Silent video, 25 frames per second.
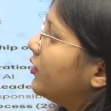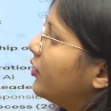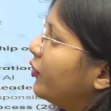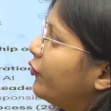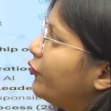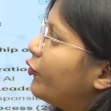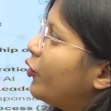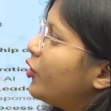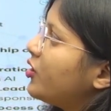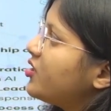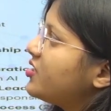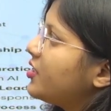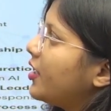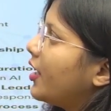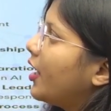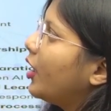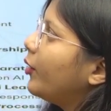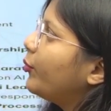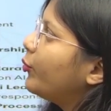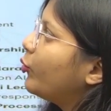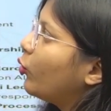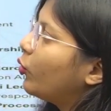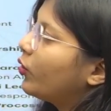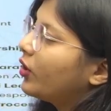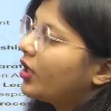first AI
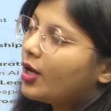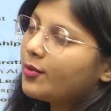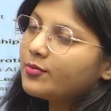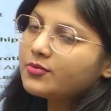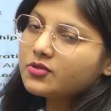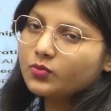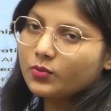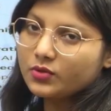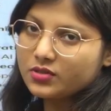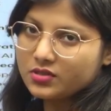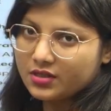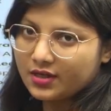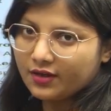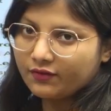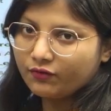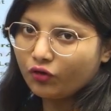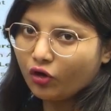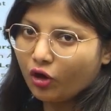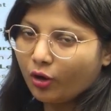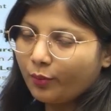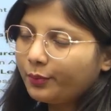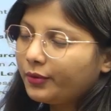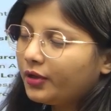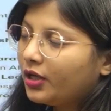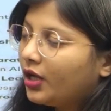programs was
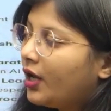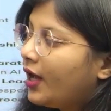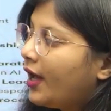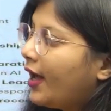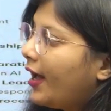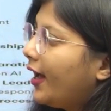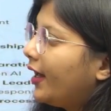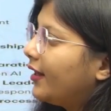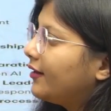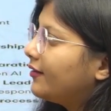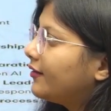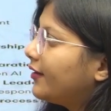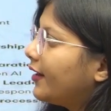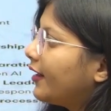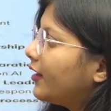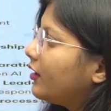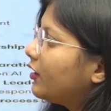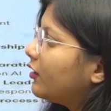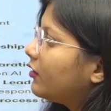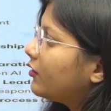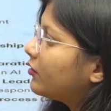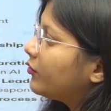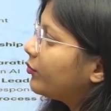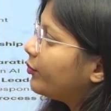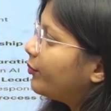developed, and then
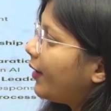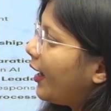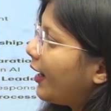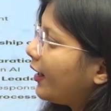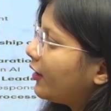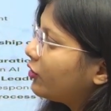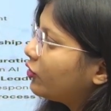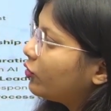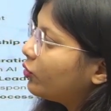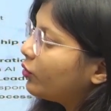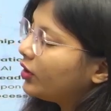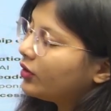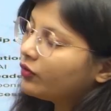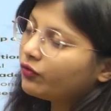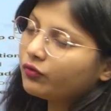back to, if